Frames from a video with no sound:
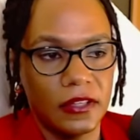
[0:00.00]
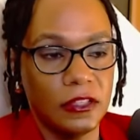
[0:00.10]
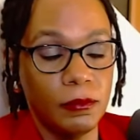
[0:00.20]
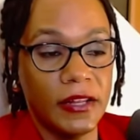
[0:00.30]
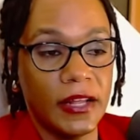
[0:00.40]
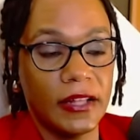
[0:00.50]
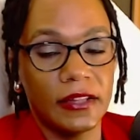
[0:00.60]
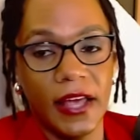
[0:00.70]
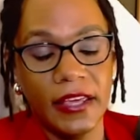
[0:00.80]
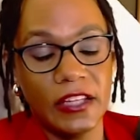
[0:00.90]
You may not
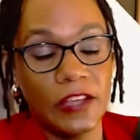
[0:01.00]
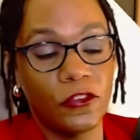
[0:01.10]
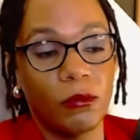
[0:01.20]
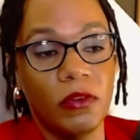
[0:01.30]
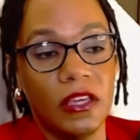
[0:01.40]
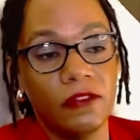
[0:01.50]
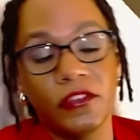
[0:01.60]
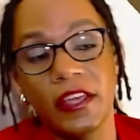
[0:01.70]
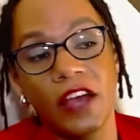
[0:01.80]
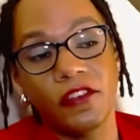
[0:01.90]
like it. Like for me in
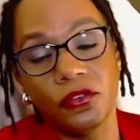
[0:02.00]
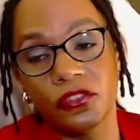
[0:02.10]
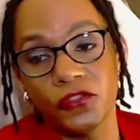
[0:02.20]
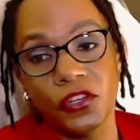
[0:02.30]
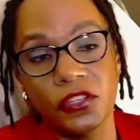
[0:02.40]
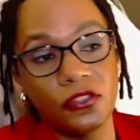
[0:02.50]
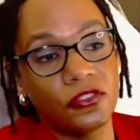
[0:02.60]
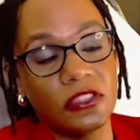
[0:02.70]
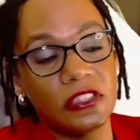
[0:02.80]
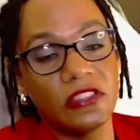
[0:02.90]
VF, it
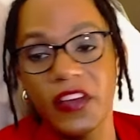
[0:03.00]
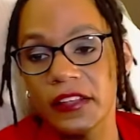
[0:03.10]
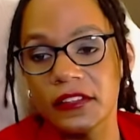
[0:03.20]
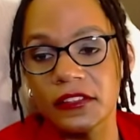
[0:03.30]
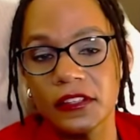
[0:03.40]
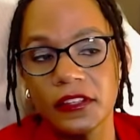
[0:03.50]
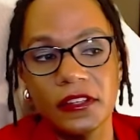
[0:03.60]
was defense.